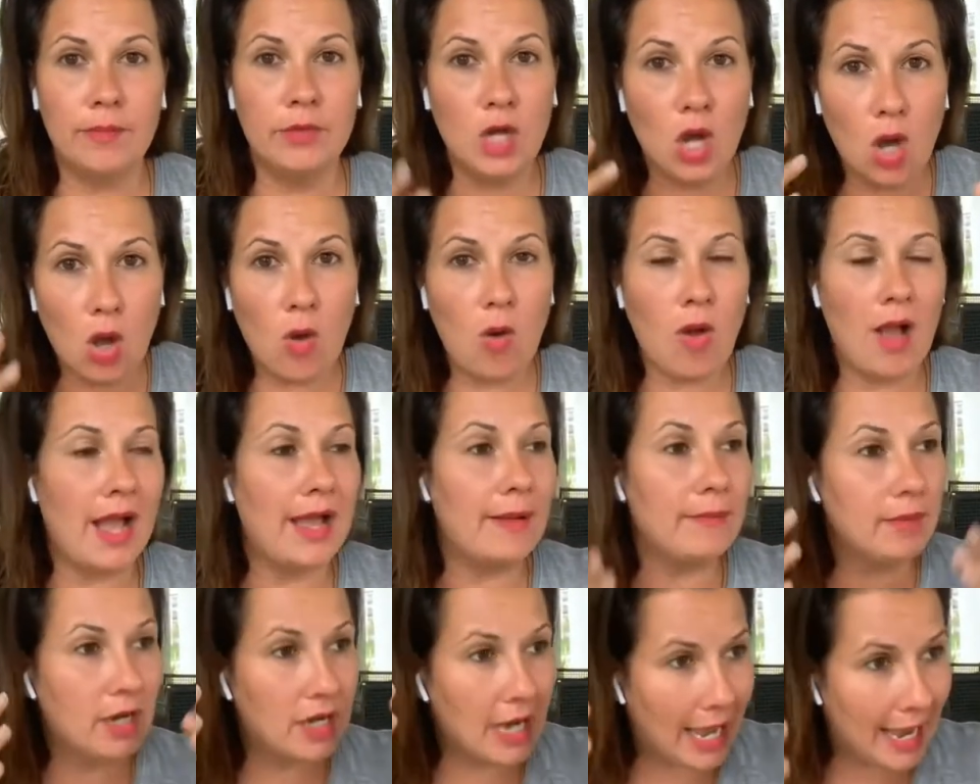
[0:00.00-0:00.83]
No,
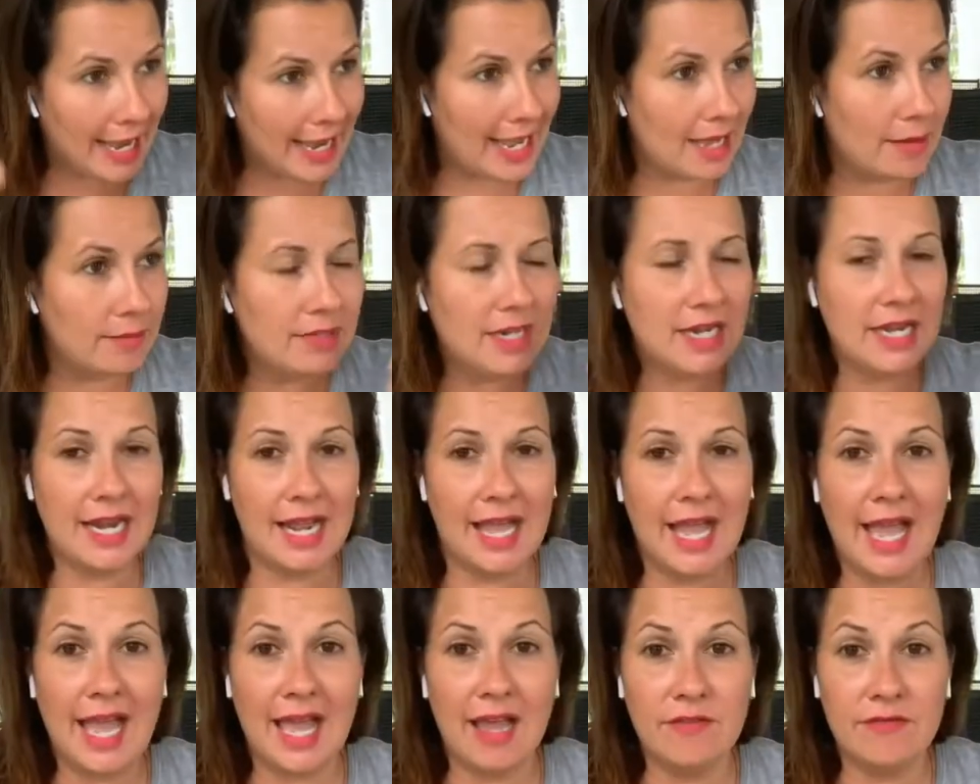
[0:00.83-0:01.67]
I'm I am gonna
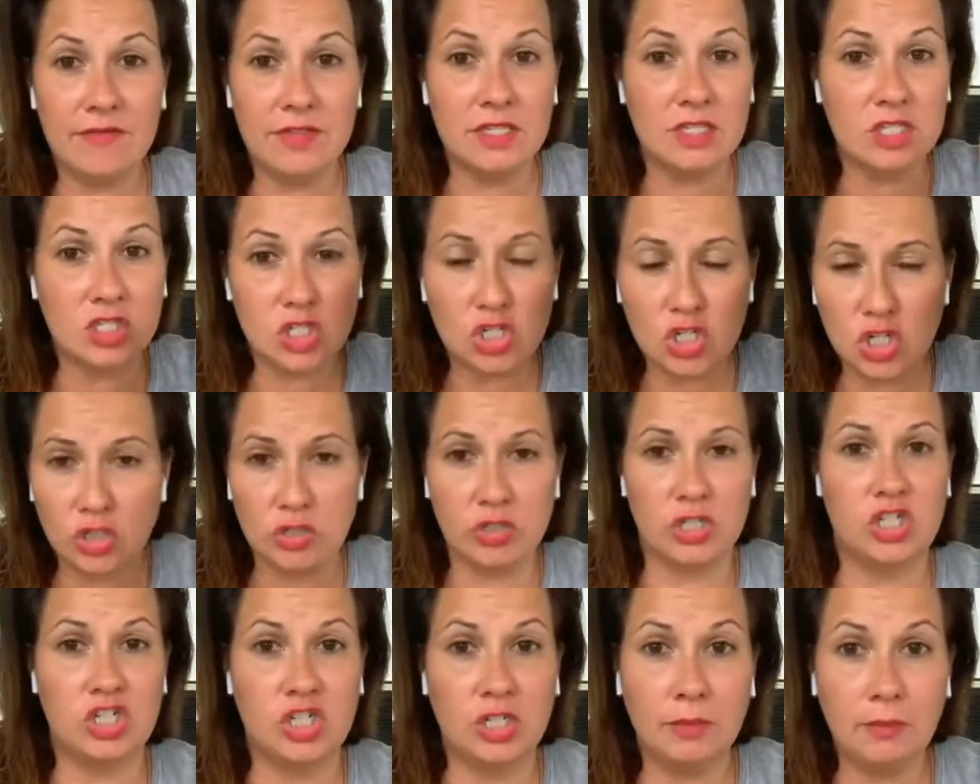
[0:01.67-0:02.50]
have this
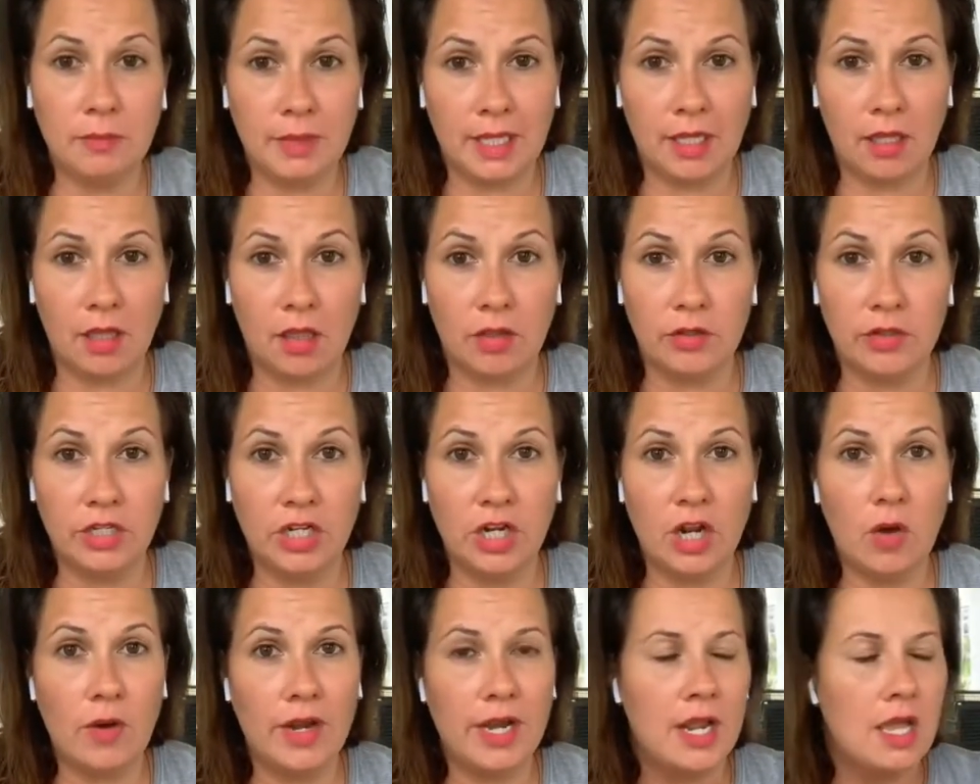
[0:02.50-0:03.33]
nourishing meal. You
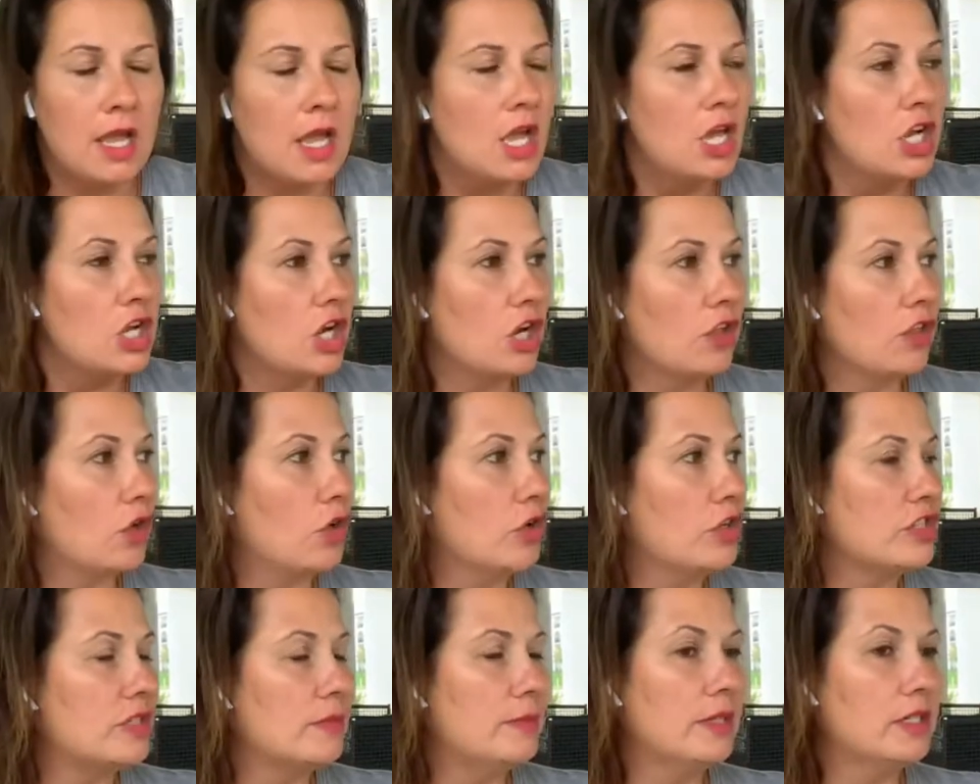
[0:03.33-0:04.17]
know, and you know the
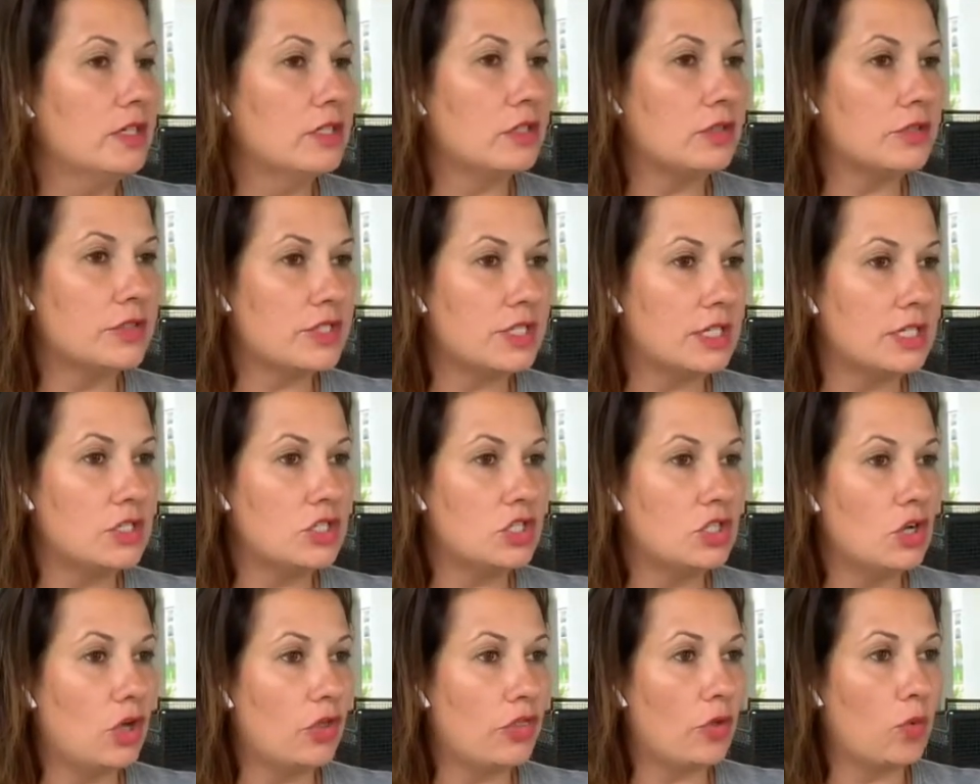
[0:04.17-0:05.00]
Course in Miracles says,
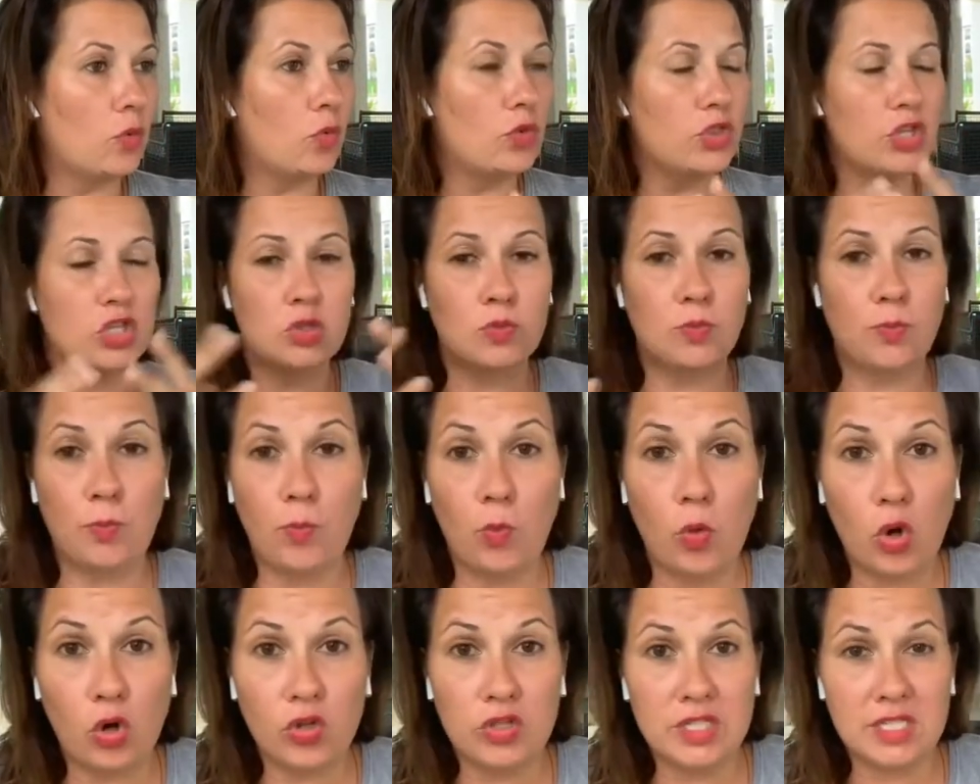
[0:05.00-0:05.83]
you know, the, this
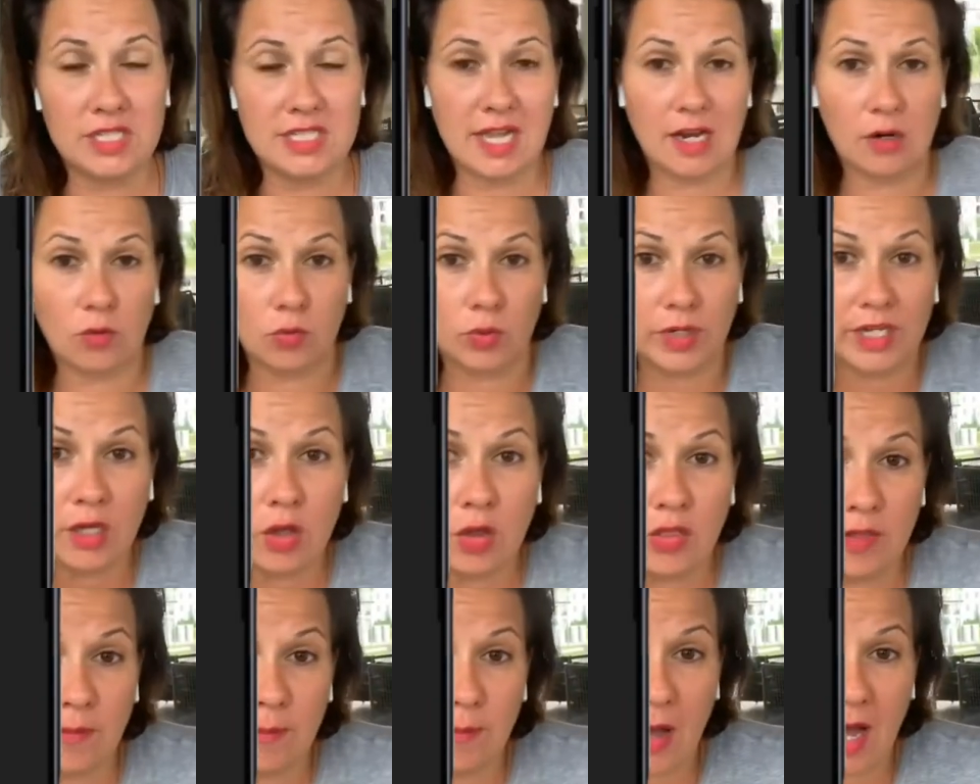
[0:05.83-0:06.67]
world is not
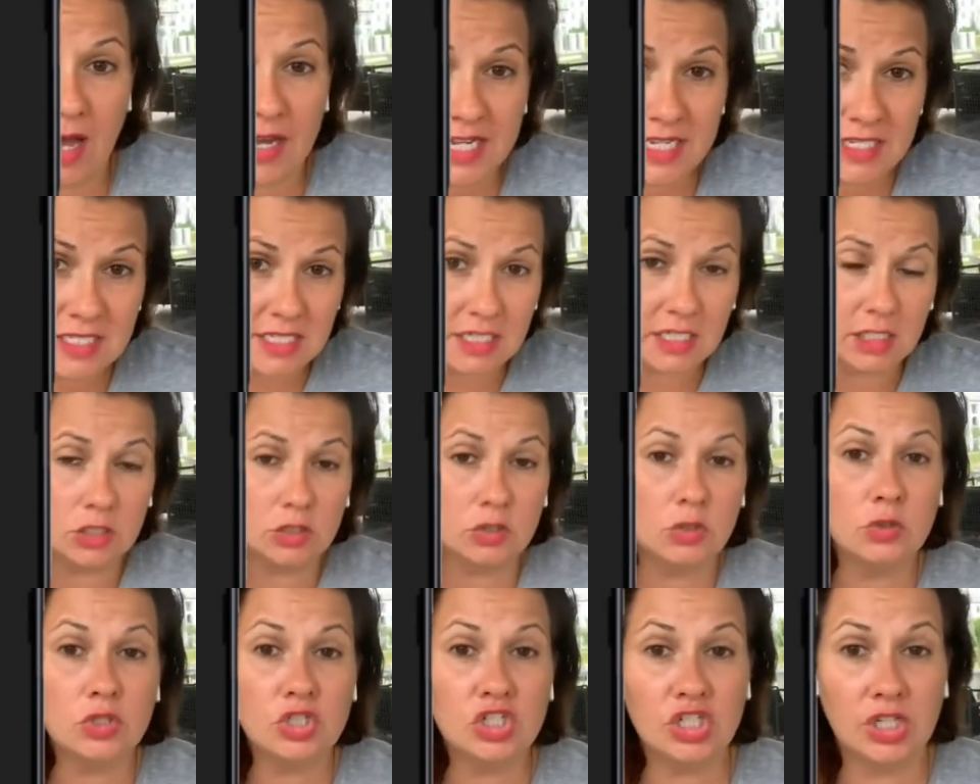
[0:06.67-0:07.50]
real. The body is an
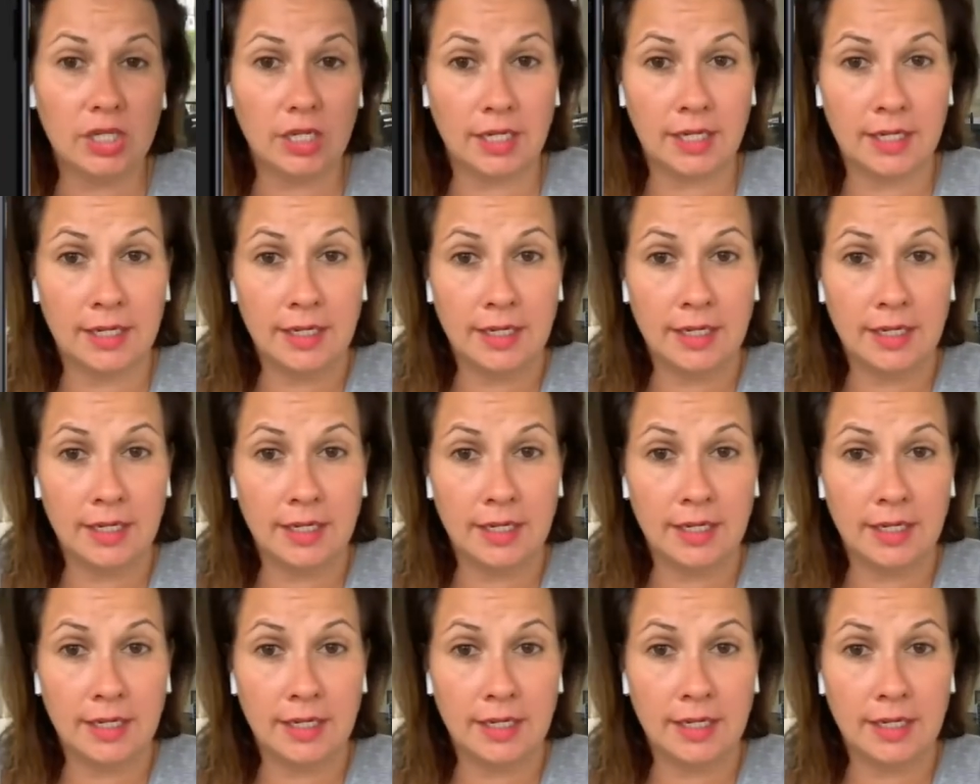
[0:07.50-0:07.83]
illusion,